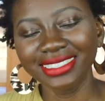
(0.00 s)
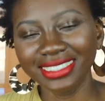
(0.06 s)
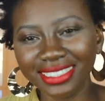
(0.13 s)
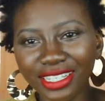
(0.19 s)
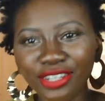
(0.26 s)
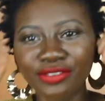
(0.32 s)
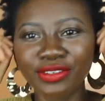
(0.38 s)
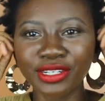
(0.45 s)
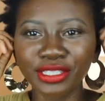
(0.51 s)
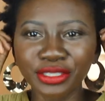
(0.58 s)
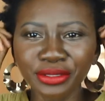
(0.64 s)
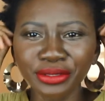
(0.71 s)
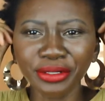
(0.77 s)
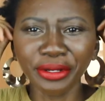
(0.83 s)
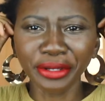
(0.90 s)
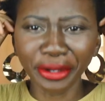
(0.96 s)
stuff because
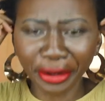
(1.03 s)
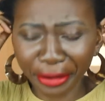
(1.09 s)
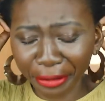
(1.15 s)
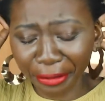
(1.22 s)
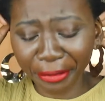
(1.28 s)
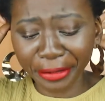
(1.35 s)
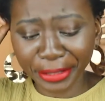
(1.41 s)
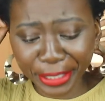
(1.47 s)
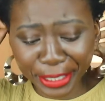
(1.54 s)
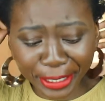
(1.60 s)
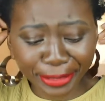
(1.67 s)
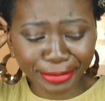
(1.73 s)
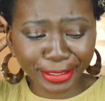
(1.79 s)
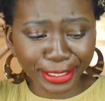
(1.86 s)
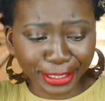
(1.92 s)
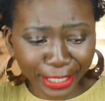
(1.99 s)
you know your girl
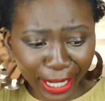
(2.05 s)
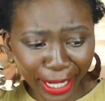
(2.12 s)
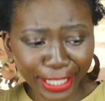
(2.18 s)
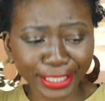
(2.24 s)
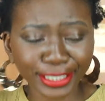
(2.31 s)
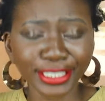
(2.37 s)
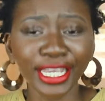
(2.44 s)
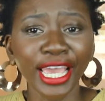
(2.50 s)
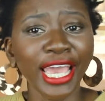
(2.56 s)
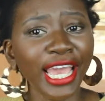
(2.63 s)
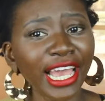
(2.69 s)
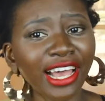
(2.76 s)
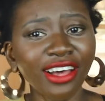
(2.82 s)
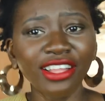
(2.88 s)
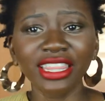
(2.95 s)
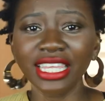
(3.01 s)
loves a nice
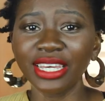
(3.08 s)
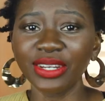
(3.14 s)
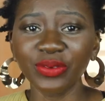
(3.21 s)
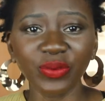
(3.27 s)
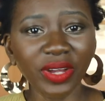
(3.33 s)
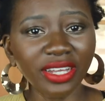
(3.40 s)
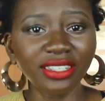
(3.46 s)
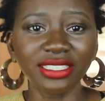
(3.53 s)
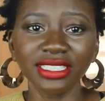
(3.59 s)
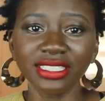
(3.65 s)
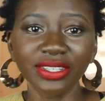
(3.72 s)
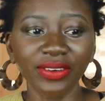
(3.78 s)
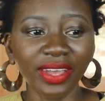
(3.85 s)
health and wellness.